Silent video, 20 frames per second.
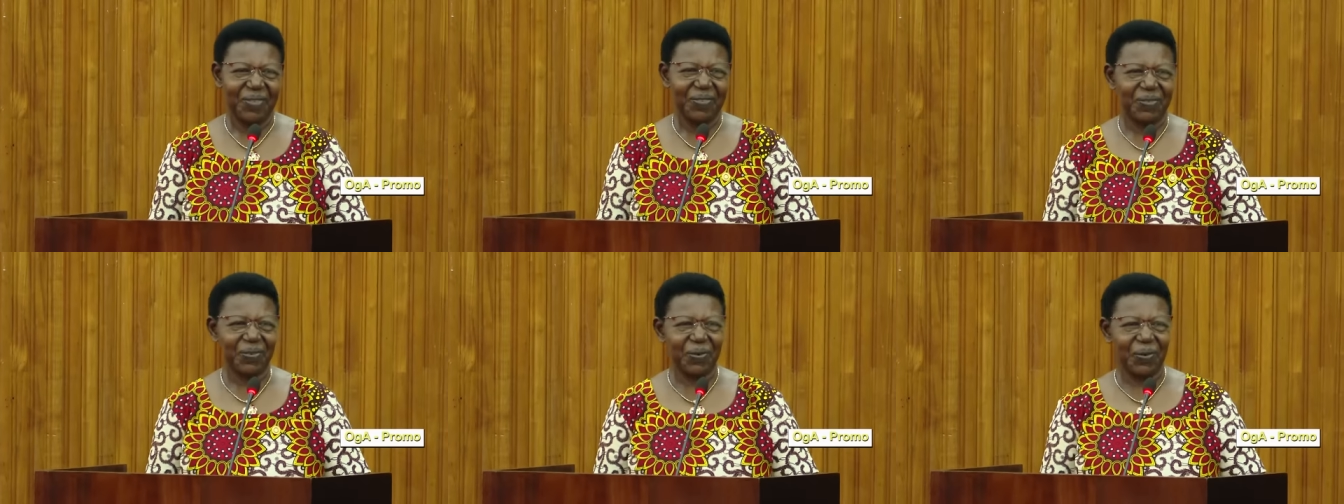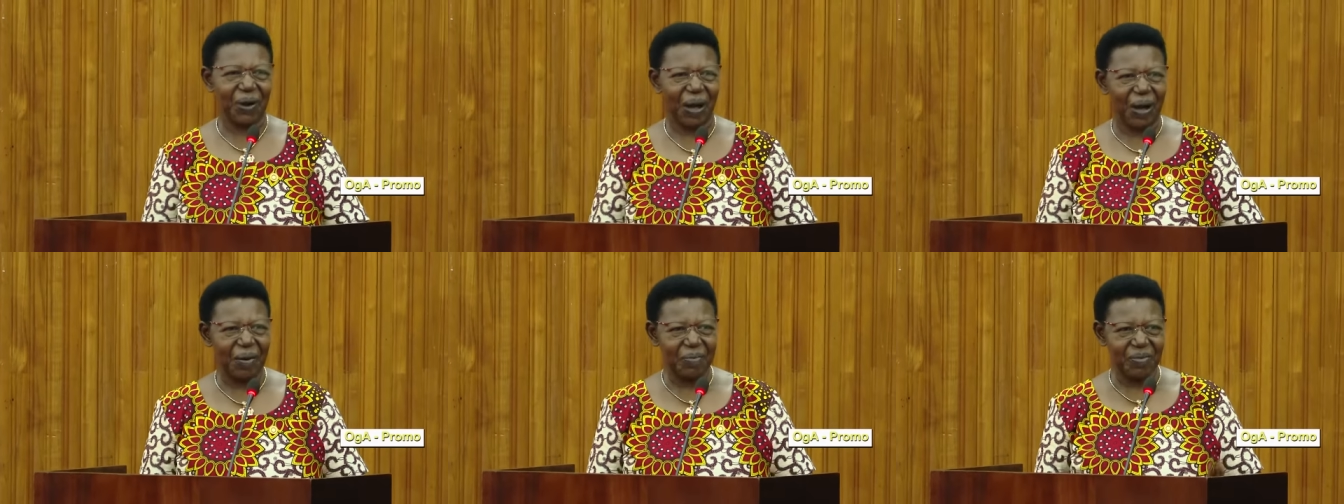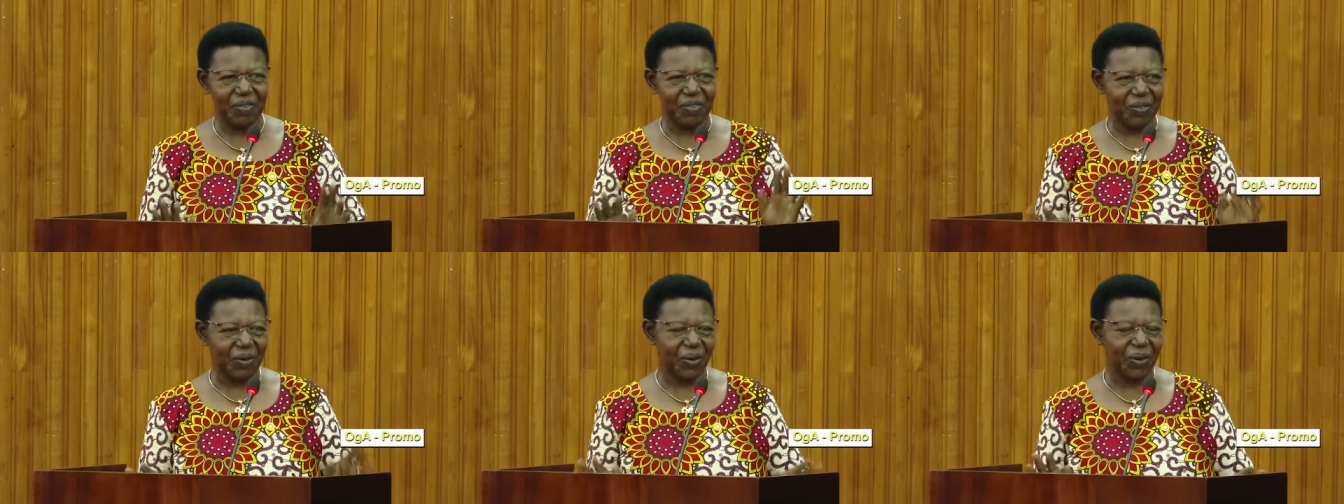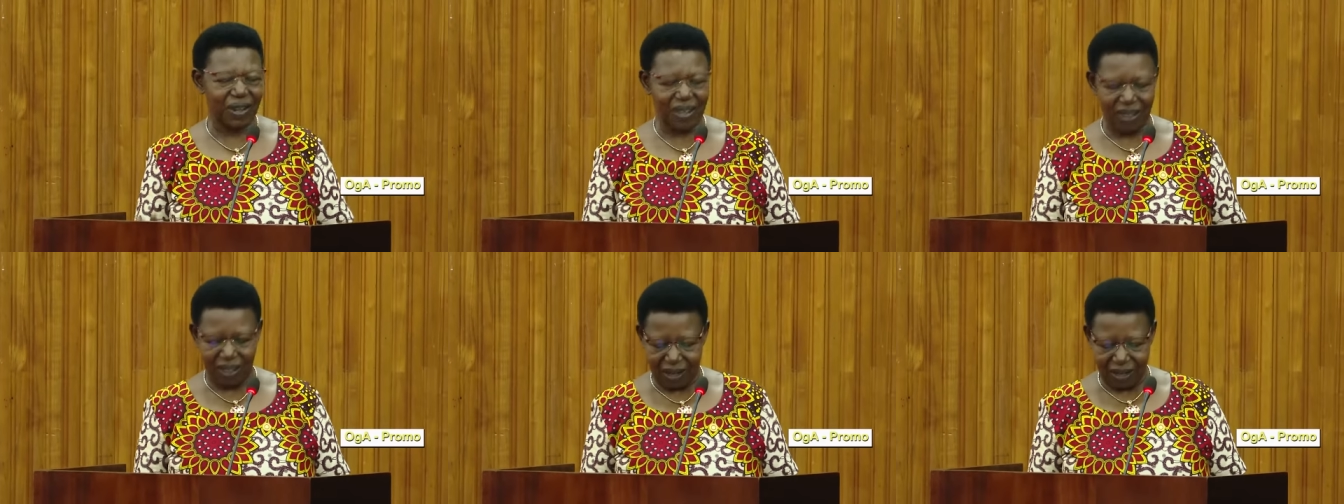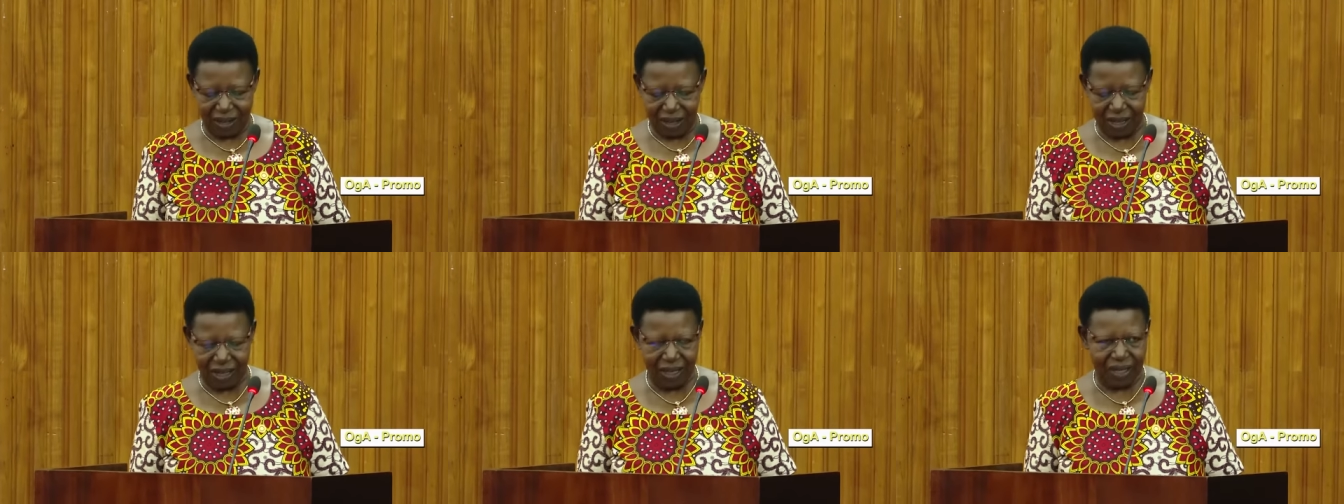so I'm sorry
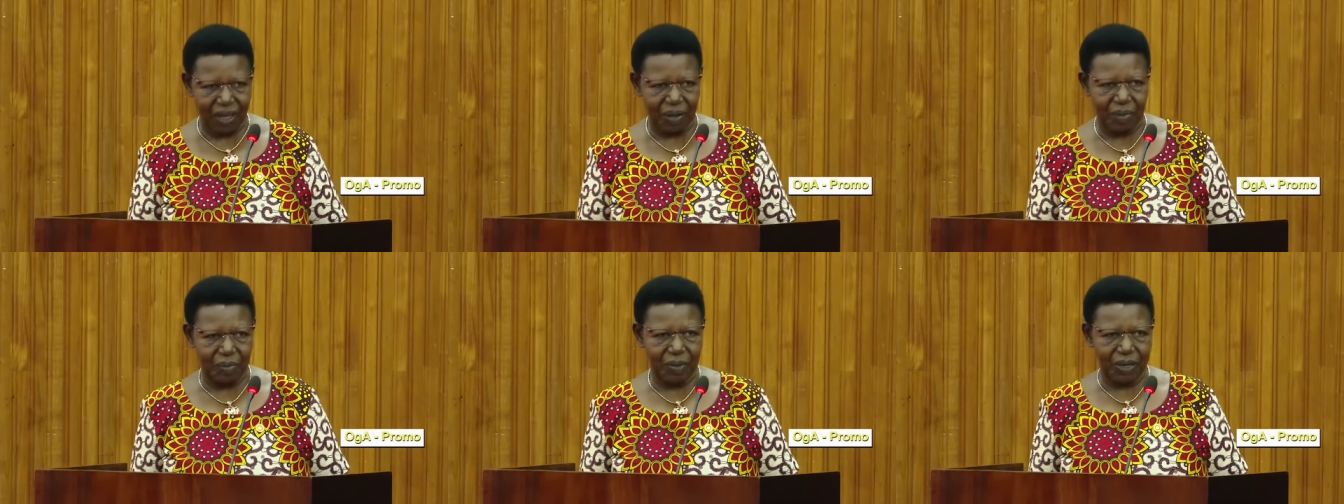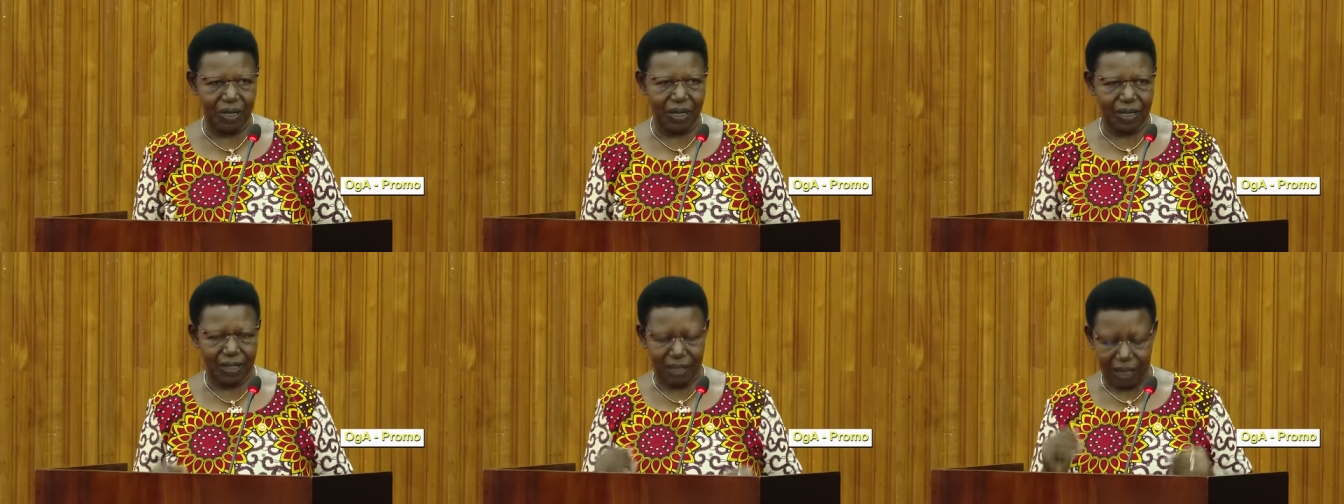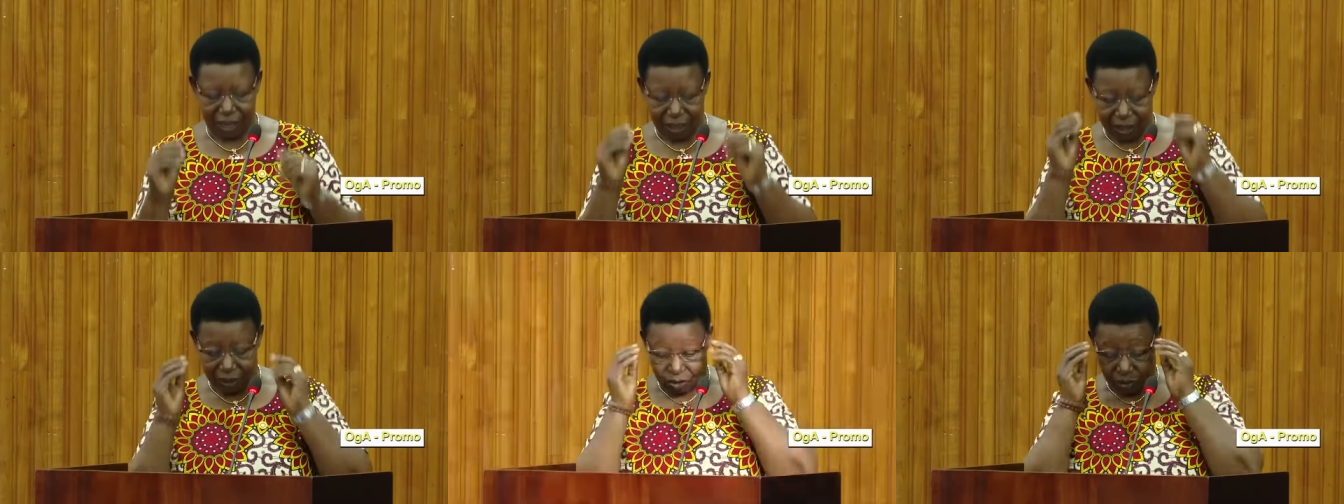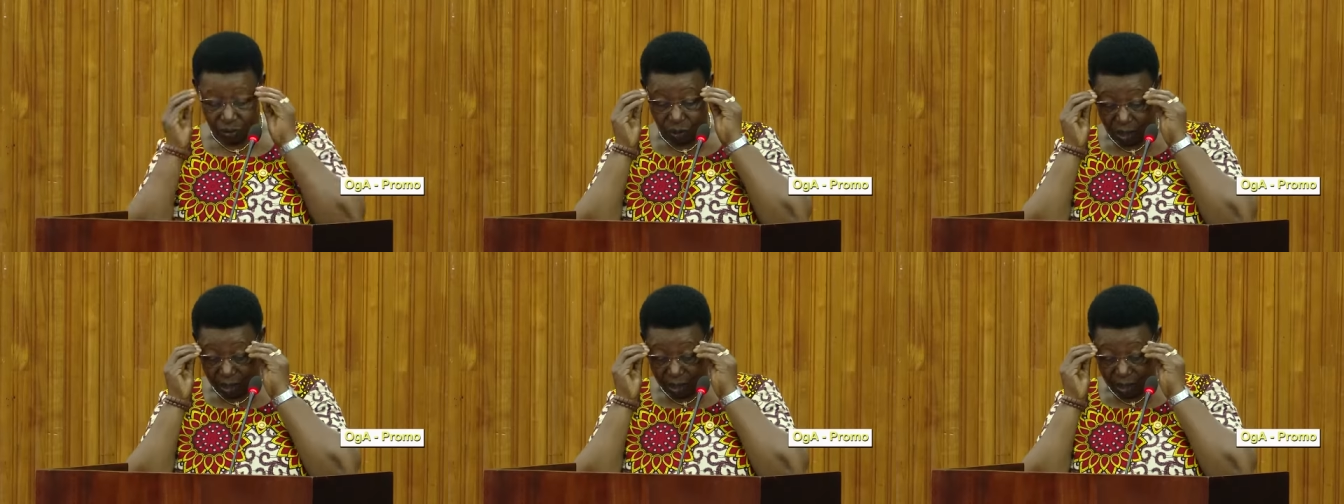that I came late and so